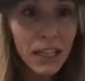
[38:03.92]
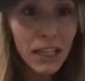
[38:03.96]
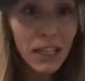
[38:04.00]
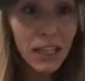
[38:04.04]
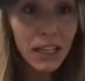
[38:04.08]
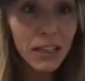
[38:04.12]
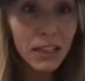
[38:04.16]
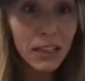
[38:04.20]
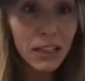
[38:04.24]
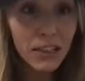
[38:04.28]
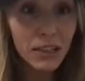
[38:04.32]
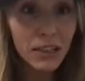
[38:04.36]

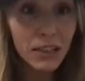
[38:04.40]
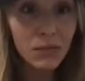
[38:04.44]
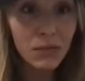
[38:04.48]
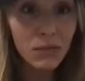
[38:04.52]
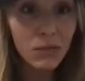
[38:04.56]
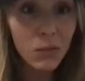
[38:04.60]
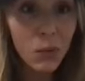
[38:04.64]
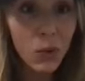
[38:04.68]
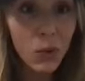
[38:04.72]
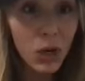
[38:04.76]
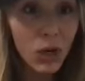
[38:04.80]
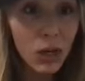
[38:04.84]
thing doesn't
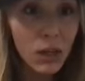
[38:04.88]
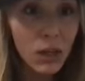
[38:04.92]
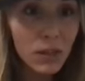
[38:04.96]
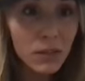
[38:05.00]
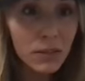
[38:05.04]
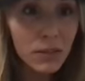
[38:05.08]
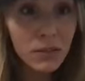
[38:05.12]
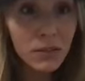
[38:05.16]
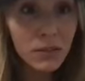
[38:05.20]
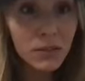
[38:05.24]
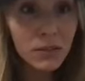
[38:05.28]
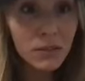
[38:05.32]
work,
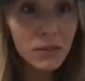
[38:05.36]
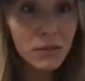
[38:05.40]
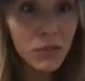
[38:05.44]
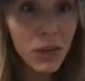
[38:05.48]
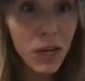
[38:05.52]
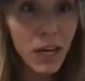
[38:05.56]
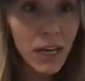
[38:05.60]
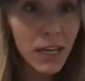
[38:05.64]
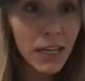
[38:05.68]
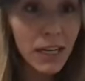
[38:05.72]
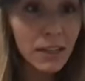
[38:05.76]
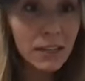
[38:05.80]

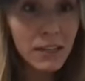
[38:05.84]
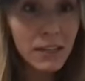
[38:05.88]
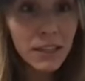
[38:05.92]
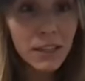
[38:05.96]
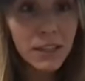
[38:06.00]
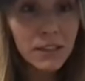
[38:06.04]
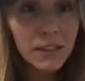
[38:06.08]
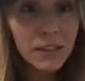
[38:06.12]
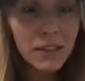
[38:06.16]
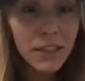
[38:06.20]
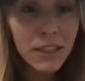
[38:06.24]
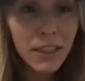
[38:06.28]
right?
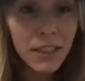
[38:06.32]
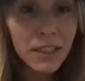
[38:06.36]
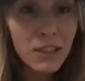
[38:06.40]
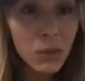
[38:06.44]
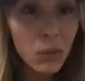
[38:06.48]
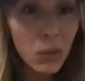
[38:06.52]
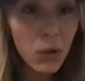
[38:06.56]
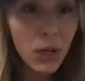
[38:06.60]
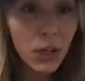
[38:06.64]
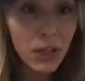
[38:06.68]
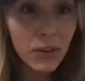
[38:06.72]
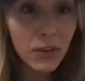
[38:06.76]
It
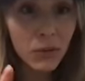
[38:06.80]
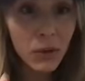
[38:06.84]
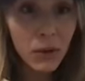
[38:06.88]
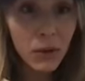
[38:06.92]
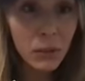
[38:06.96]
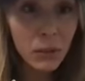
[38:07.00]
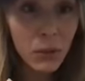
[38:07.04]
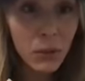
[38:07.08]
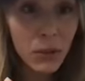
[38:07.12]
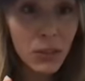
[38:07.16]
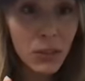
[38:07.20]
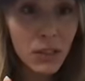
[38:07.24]
doesn't work if
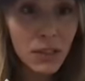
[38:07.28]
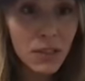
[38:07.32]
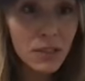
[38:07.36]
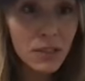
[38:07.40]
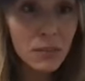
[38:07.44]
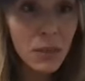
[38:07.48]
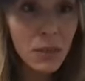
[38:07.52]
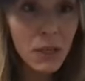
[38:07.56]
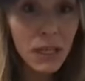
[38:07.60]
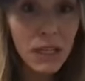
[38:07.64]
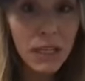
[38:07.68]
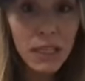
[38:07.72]
one
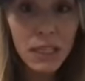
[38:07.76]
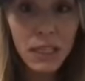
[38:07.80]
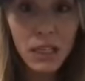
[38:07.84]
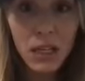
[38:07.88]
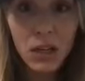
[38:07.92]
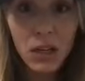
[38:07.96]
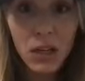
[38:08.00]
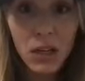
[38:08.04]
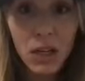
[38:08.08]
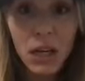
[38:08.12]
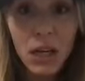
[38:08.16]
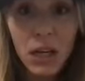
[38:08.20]
person's beacon is
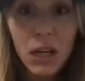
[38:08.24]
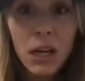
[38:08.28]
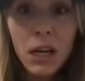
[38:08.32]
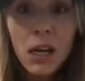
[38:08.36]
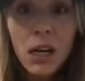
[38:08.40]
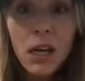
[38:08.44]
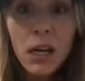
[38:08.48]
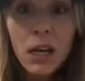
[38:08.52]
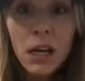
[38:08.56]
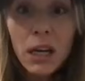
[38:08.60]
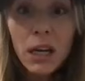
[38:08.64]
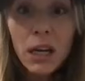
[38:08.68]
not on.
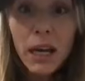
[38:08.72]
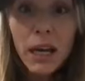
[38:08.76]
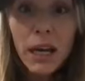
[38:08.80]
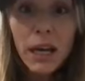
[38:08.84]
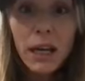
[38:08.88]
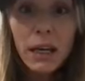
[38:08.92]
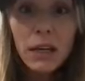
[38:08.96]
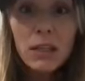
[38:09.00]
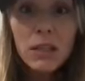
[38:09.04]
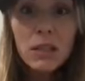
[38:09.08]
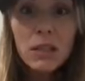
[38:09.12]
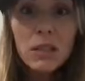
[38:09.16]

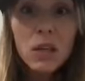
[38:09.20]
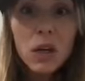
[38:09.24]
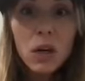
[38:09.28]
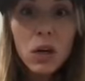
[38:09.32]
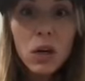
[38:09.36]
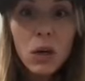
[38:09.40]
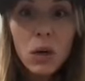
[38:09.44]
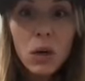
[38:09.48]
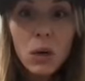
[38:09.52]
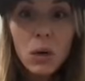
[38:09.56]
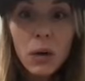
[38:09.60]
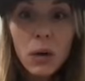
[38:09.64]
Okay,
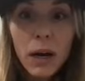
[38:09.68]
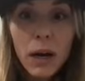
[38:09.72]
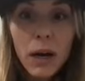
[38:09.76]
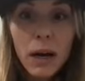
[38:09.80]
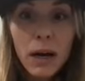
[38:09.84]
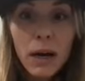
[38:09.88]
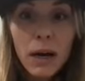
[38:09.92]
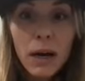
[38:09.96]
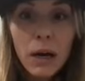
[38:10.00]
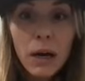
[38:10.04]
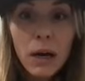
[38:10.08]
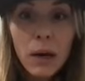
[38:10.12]
so
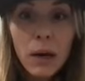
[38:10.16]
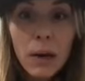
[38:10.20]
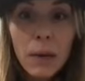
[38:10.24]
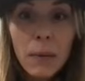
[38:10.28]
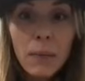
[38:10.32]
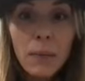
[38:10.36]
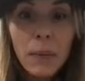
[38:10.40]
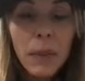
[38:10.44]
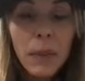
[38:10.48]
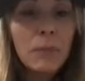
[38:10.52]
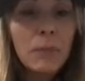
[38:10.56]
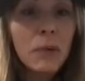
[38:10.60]

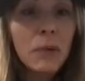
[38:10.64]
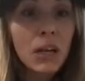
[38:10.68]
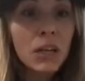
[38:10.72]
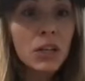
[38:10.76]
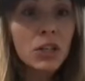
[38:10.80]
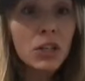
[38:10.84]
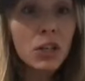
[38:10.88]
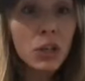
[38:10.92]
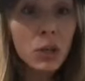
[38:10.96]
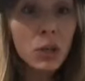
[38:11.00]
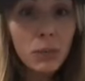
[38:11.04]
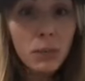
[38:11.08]
make
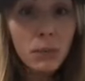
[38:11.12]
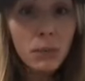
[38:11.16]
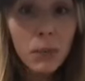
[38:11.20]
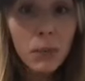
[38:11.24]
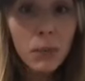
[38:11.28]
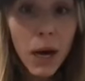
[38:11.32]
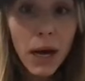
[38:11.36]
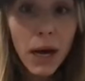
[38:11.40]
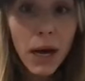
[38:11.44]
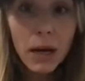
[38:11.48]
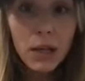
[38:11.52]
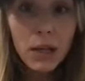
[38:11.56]
sure
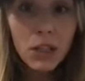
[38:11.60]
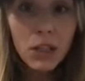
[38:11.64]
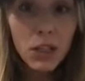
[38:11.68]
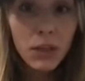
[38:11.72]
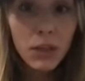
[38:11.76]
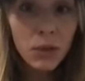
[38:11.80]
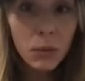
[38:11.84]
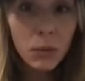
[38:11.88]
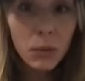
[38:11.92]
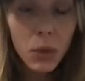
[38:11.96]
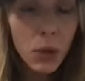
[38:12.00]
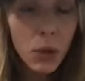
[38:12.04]
your
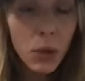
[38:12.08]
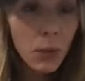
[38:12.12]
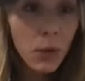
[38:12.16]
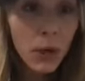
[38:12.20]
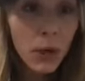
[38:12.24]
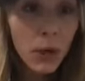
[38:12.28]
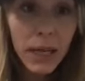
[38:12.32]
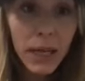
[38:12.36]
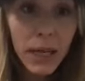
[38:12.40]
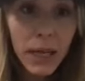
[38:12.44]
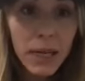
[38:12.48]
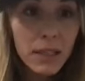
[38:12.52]
shovel and probe,
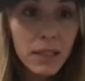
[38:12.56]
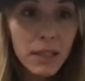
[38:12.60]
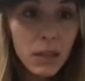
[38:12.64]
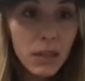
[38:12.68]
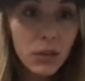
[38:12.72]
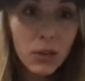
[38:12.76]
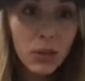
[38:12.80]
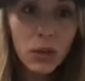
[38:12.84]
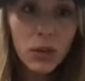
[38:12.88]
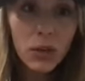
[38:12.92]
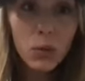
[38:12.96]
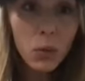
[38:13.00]
like I
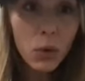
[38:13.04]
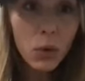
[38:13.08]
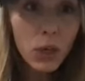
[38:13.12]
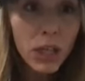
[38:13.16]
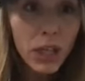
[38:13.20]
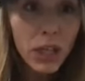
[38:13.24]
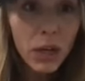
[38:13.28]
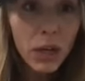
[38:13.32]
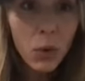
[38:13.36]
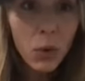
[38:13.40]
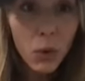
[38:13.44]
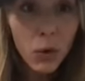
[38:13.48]
said, are in good
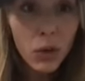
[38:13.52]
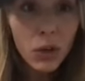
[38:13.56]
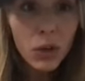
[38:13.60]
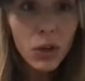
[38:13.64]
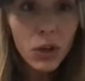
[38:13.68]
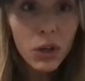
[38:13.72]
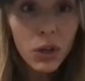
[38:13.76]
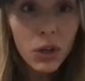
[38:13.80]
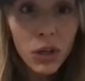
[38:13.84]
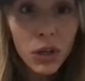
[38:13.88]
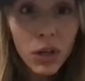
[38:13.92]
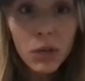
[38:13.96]
working
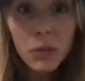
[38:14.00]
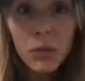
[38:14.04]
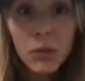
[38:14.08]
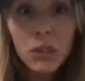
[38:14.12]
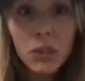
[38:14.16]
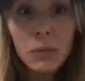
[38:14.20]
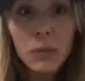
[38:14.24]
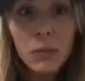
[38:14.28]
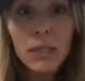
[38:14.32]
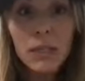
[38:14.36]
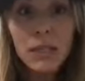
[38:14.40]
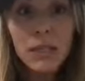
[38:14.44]
order,
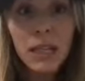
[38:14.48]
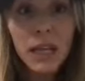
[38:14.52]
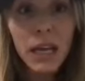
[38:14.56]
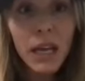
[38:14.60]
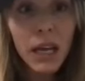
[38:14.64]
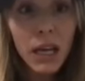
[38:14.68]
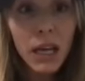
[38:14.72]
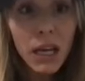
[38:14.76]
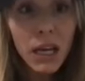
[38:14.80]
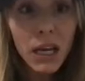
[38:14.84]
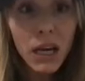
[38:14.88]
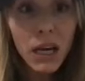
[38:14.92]
which means
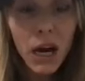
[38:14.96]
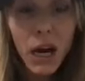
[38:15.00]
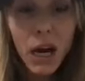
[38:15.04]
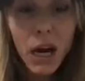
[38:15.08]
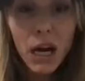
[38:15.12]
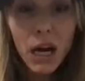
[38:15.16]
they